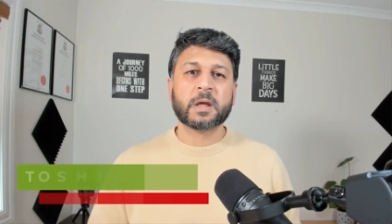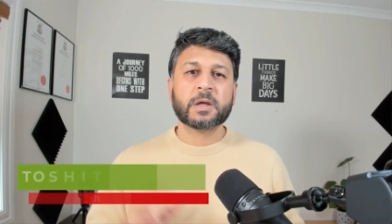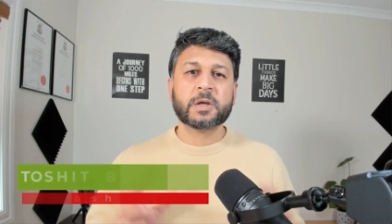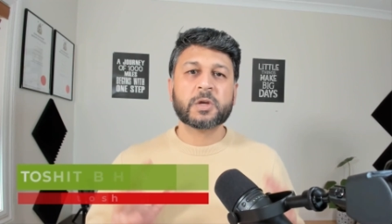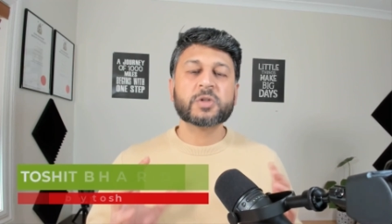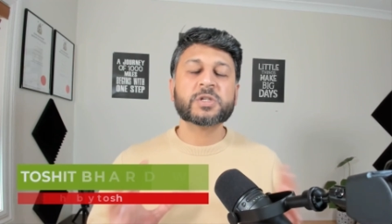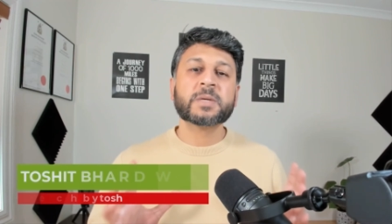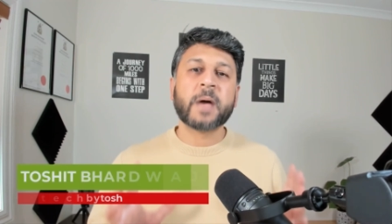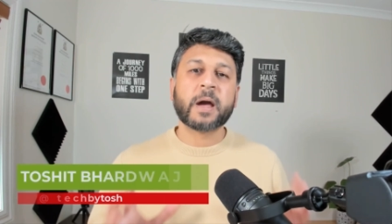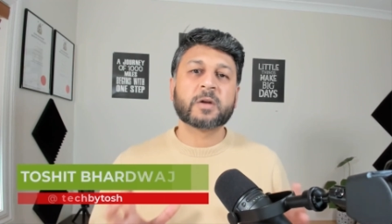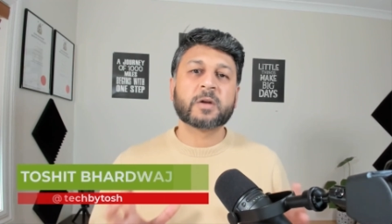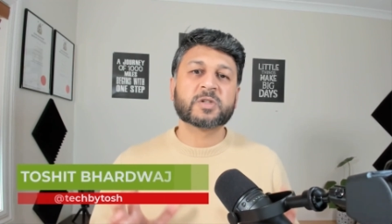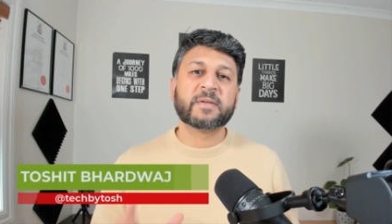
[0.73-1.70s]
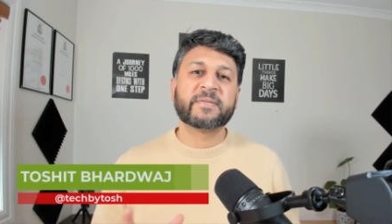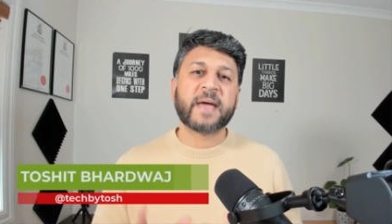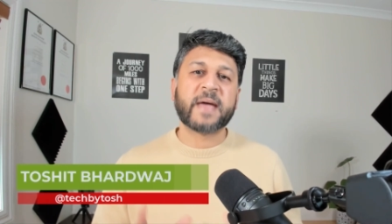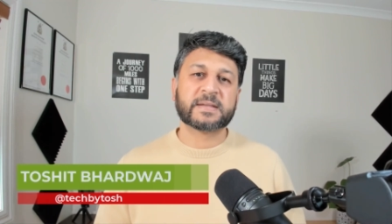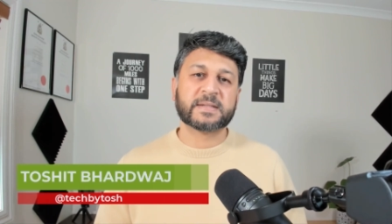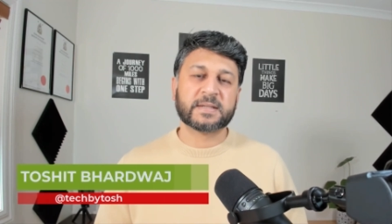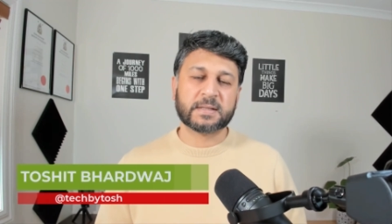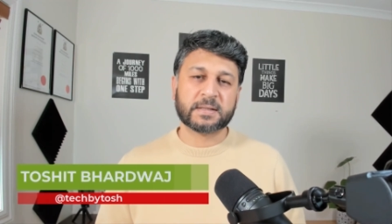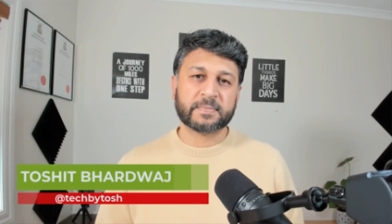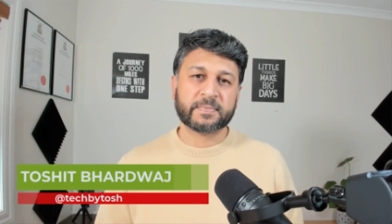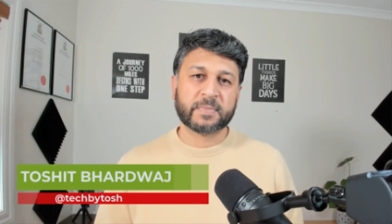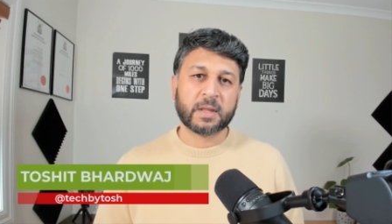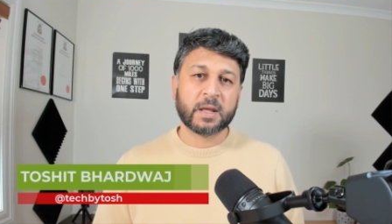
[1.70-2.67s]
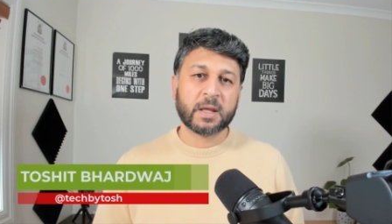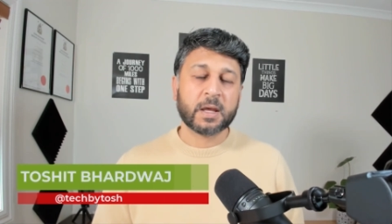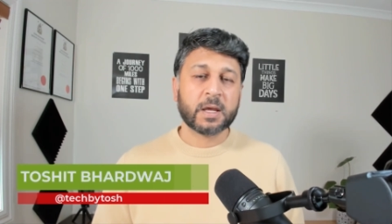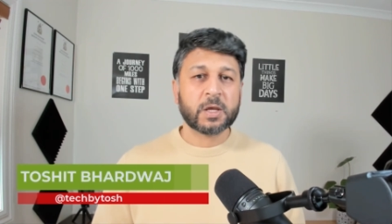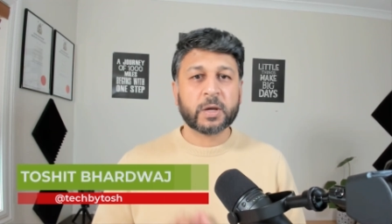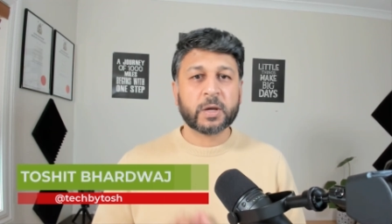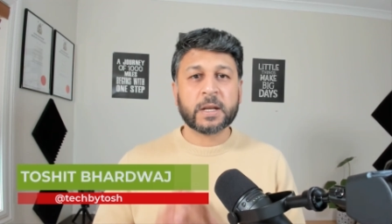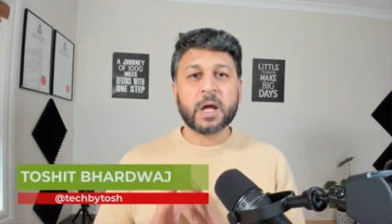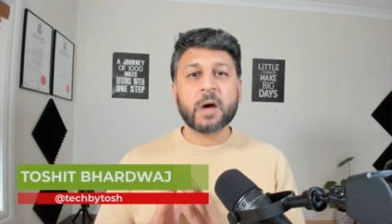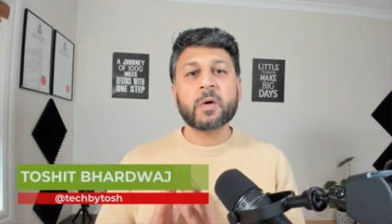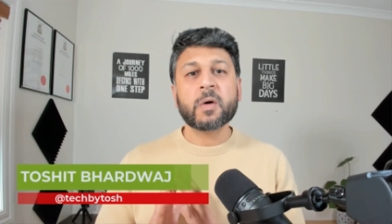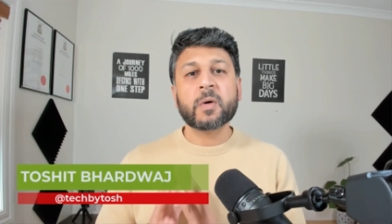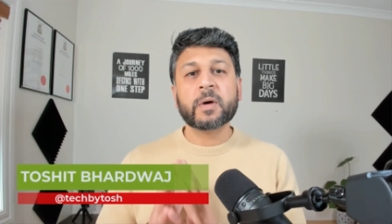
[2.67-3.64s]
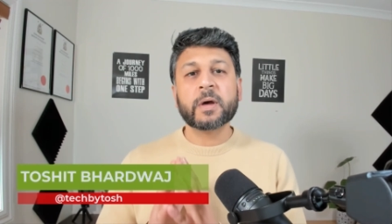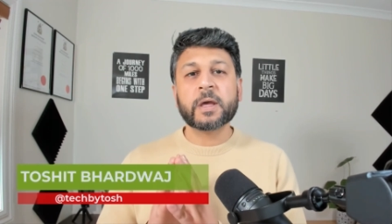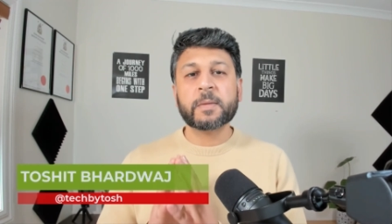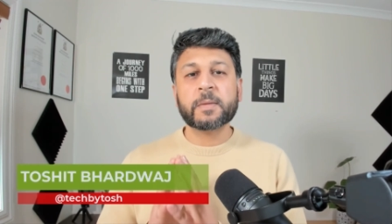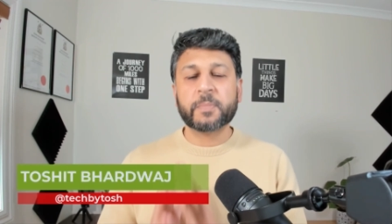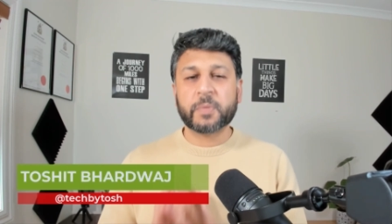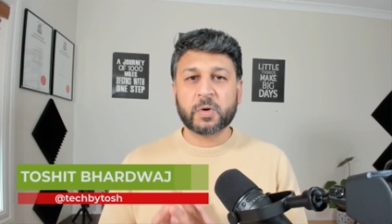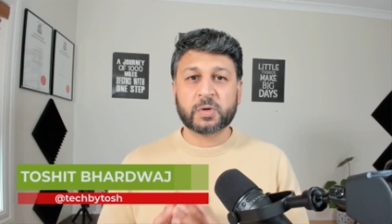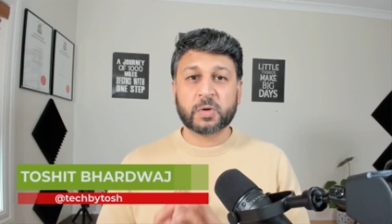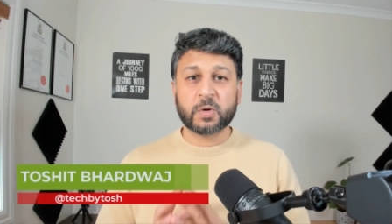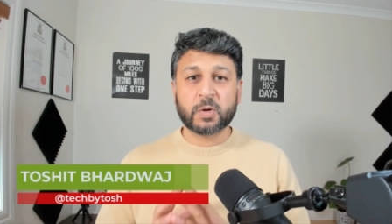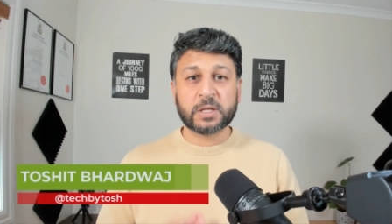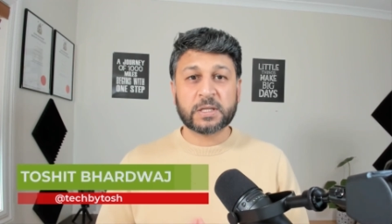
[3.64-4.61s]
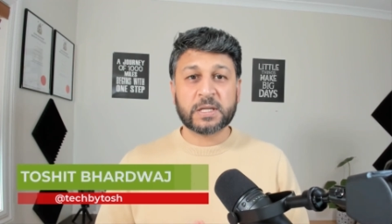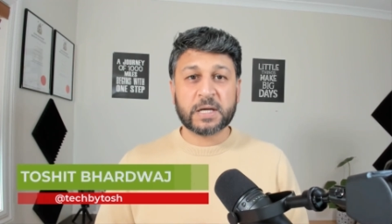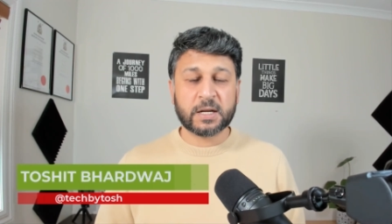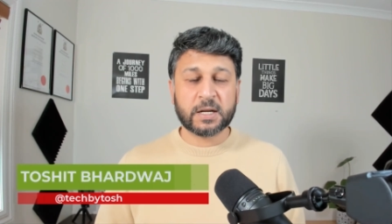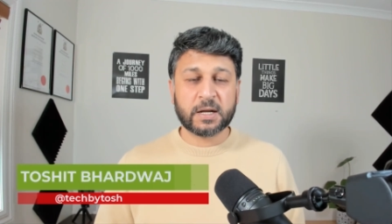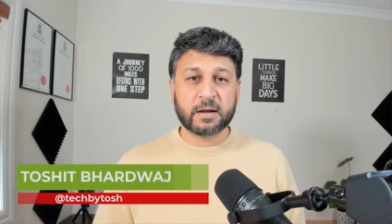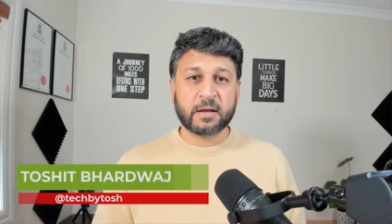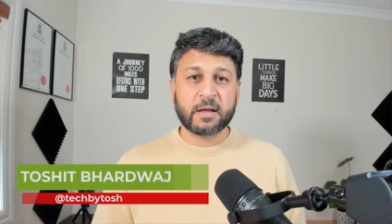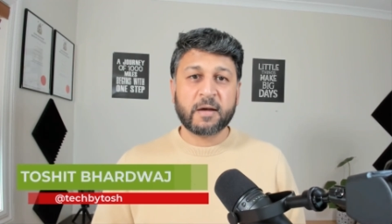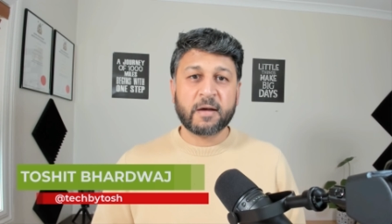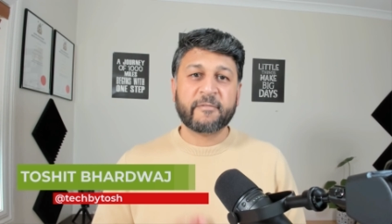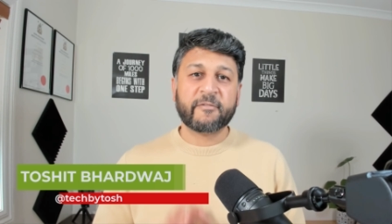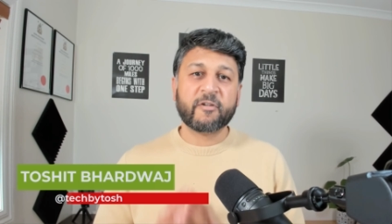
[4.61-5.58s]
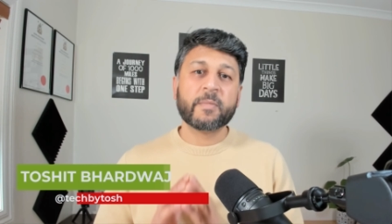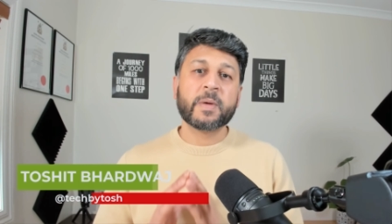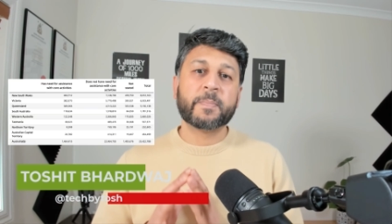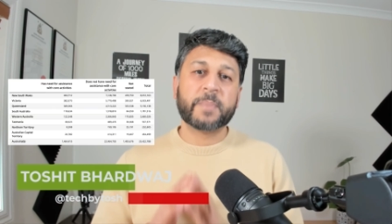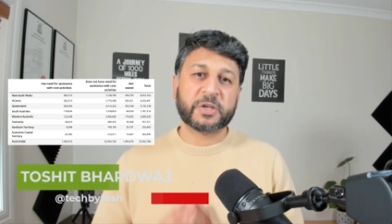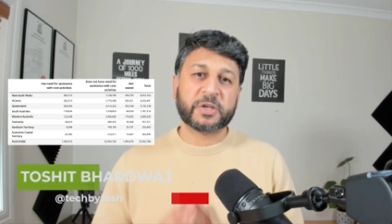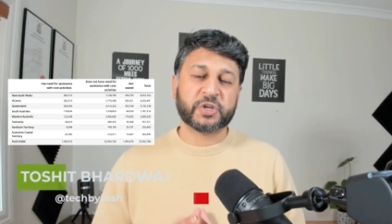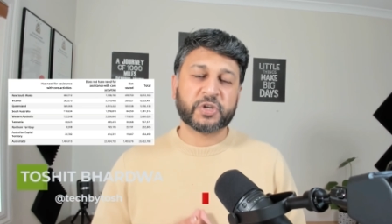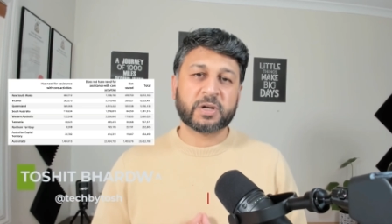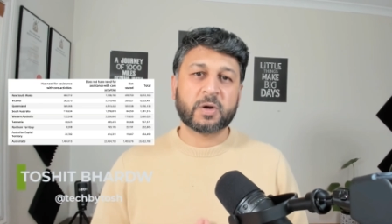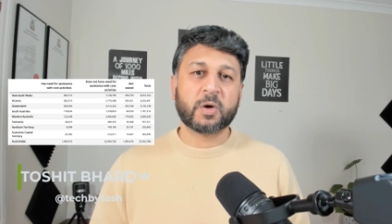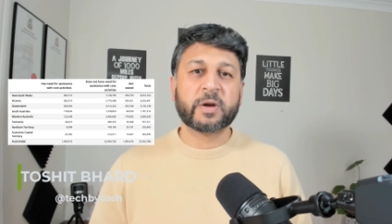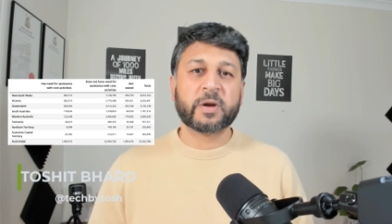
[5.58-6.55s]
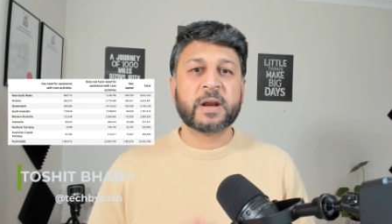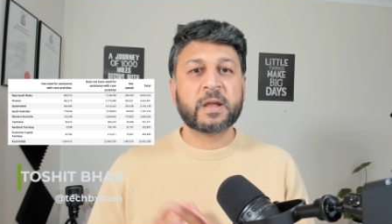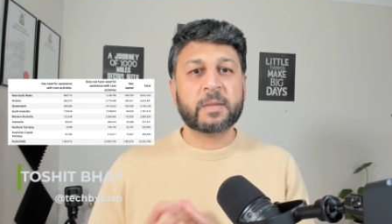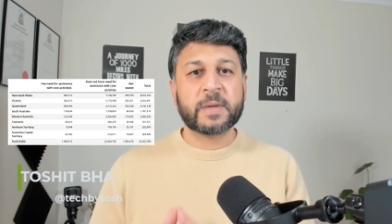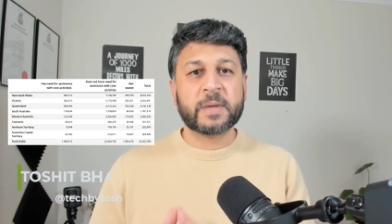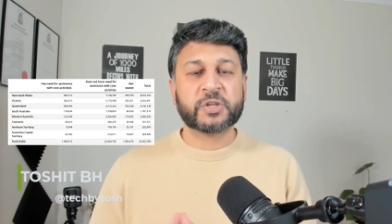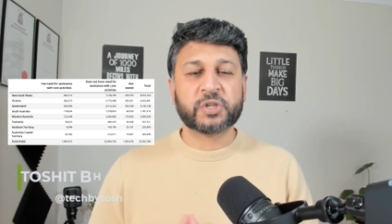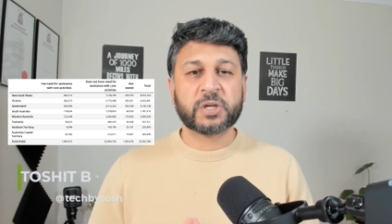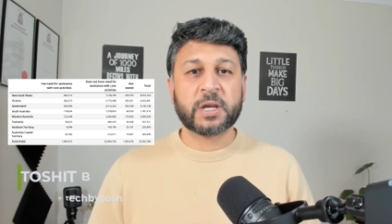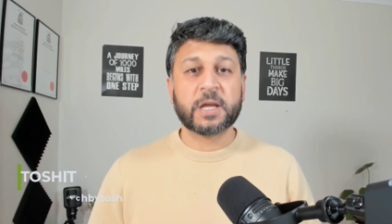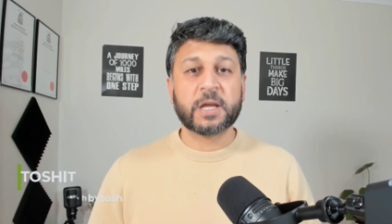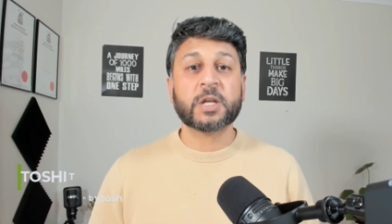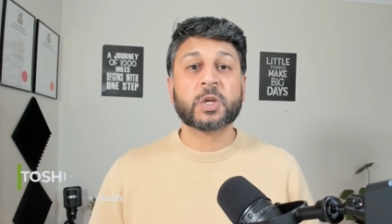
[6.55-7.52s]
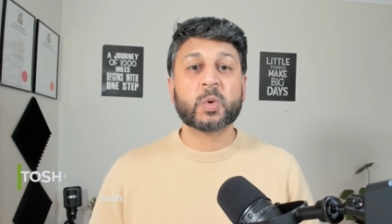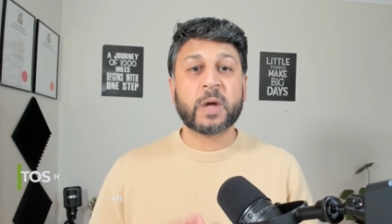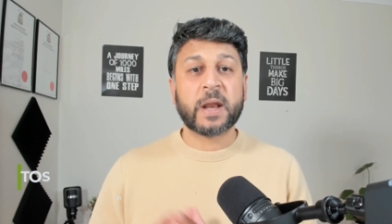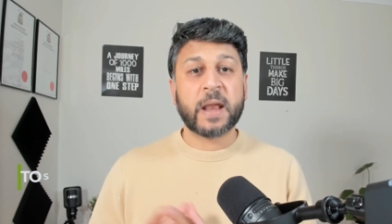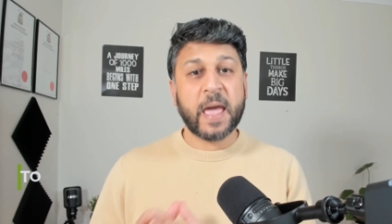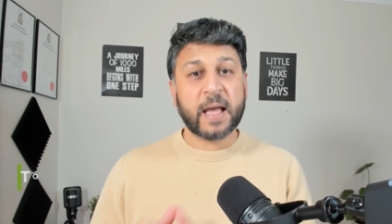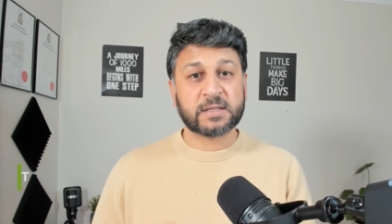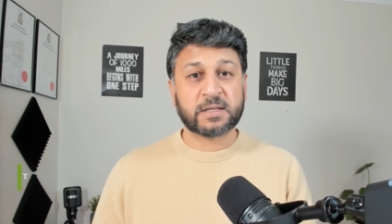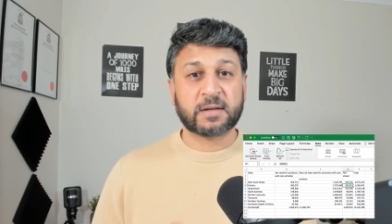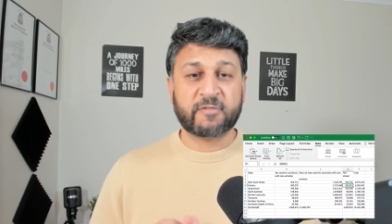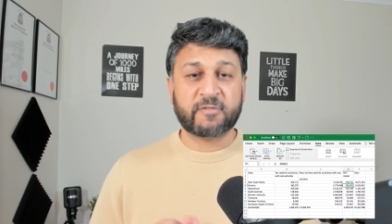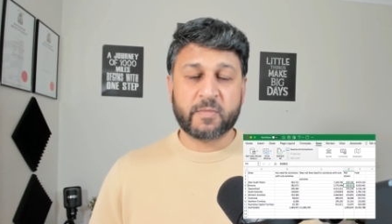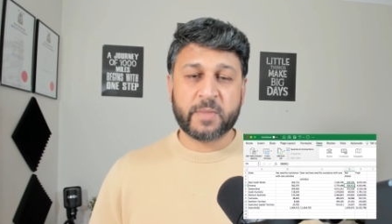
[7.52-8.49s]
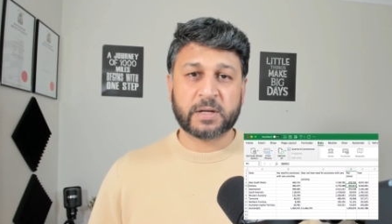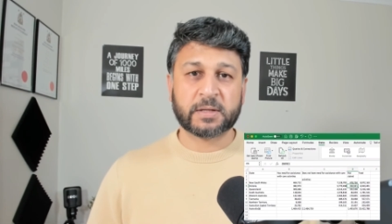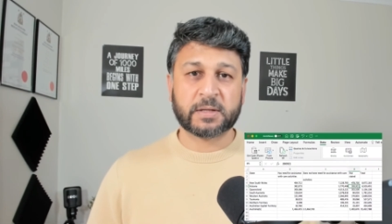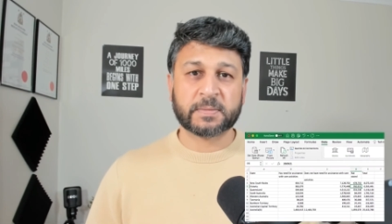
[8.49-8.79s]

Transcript: Using Microsoft Excel, you can now import all the data from a picture or an image into an Excel format.